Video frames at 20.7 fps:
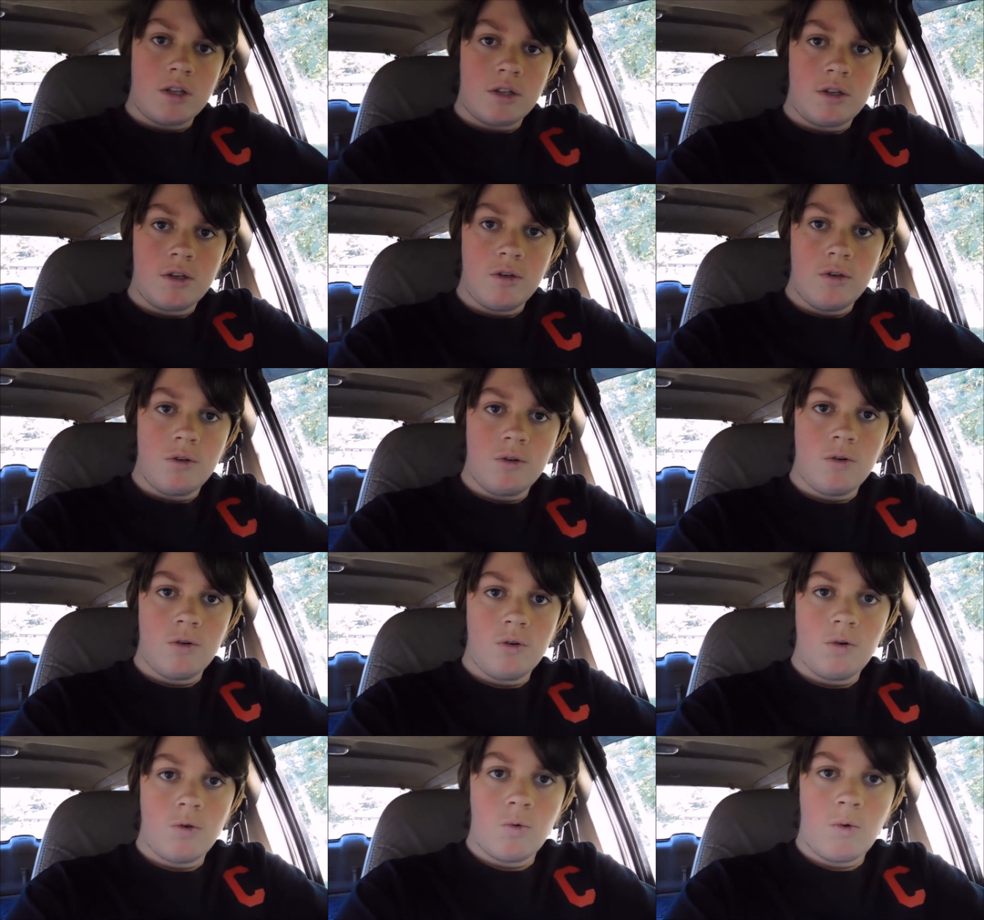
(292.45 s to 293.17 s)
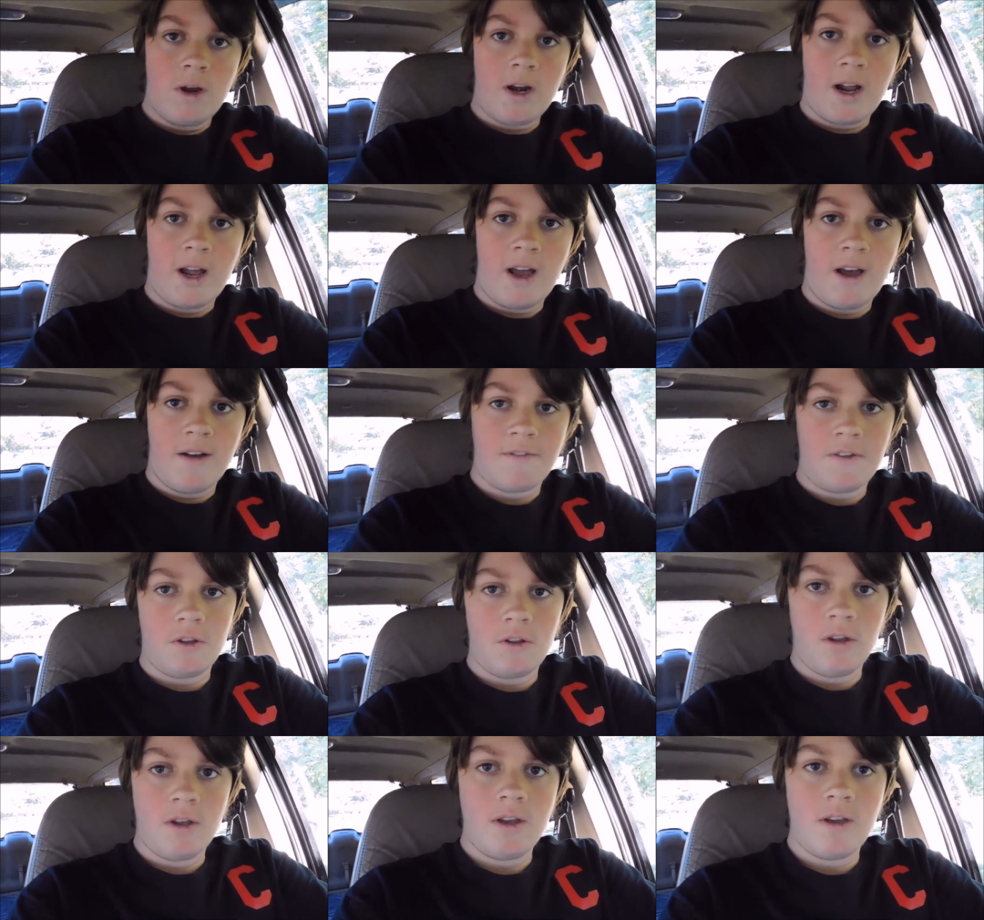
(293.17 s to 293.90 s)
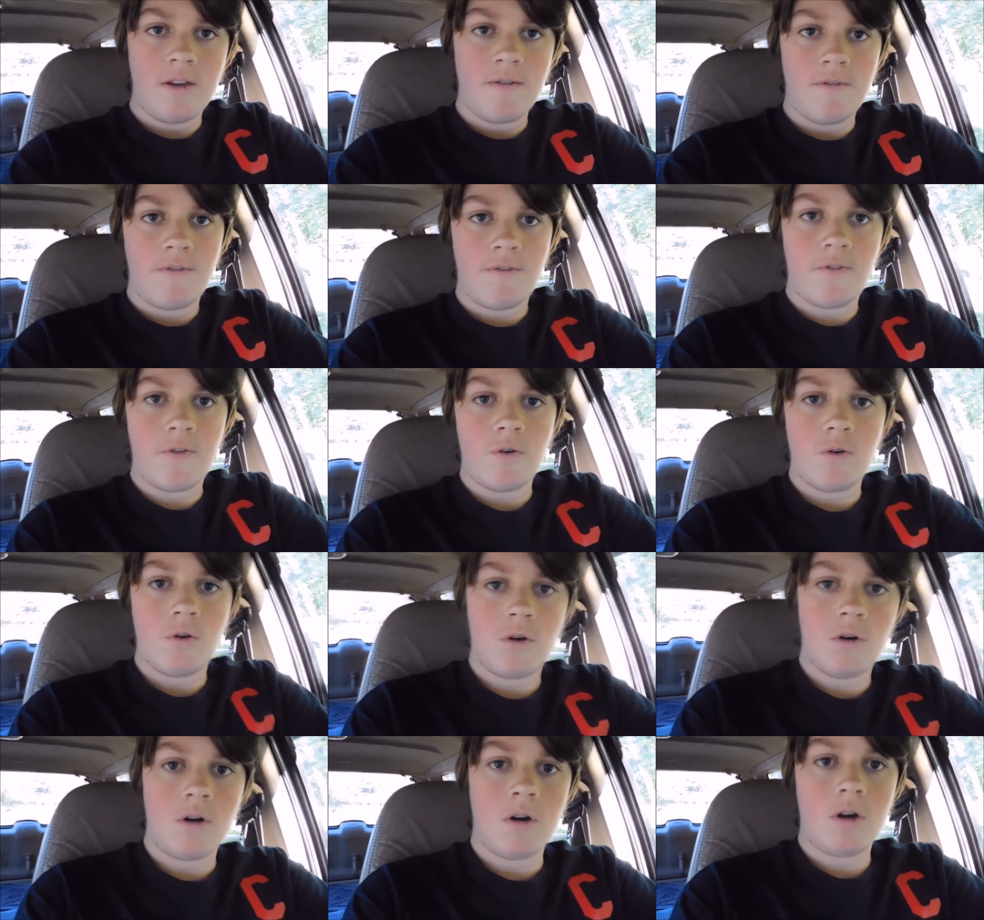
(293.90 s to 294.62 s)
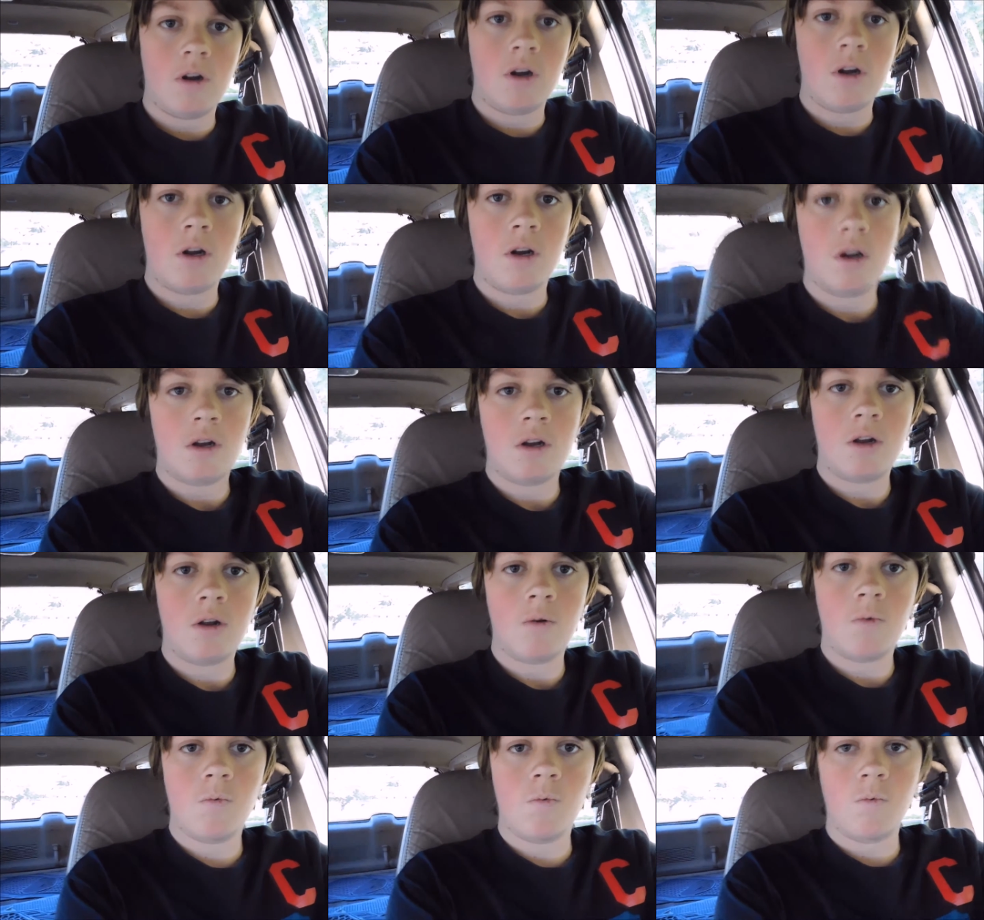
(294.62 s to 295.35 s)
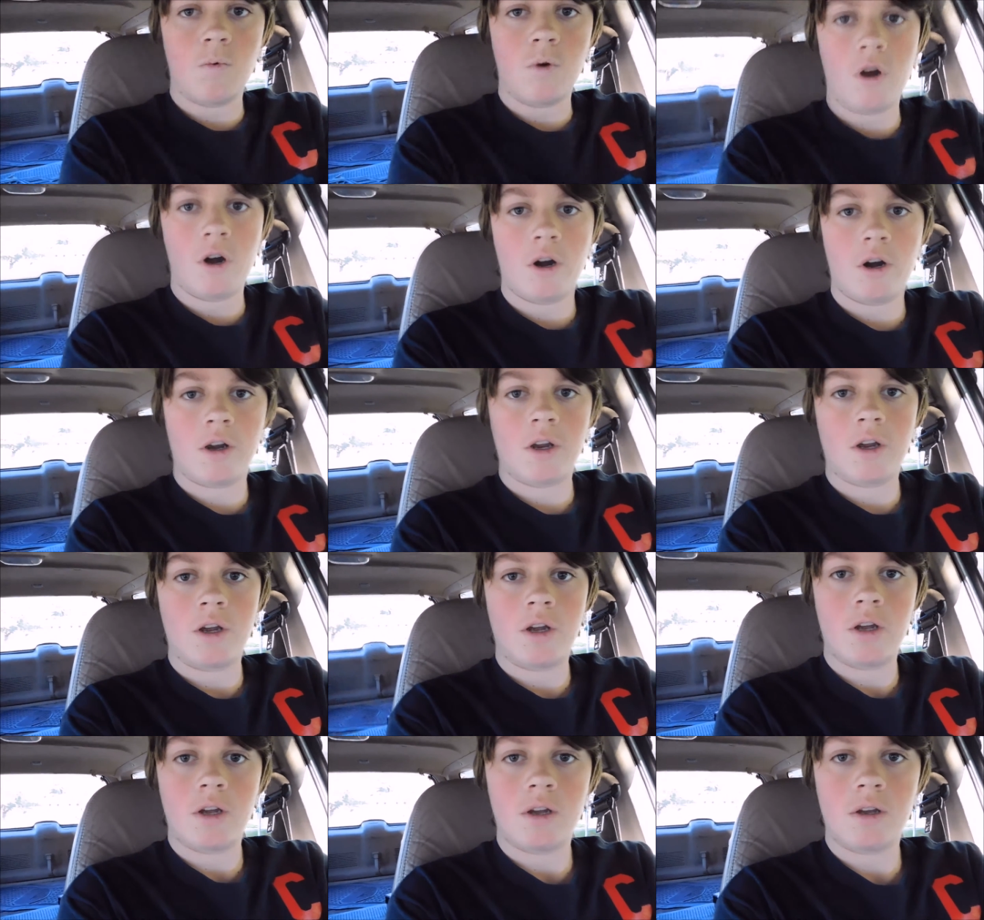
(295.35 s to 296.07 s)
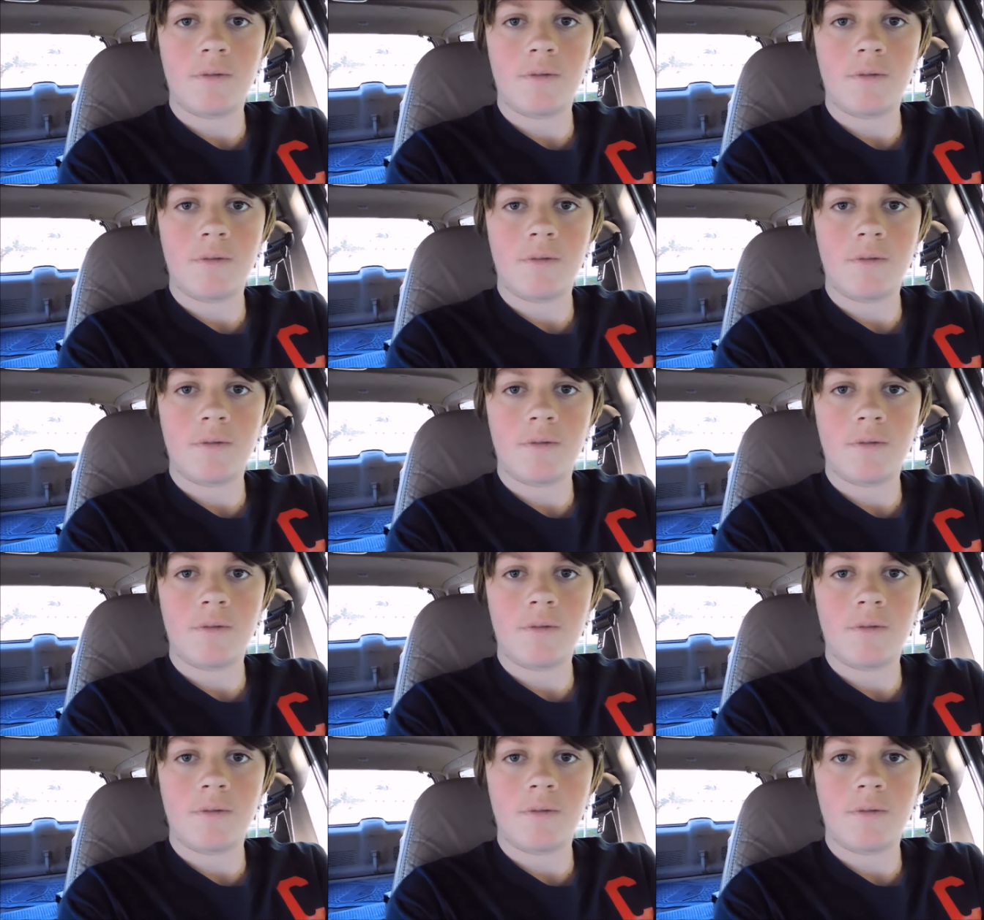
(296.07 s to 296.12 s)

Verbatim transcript: to when I have to leave for work.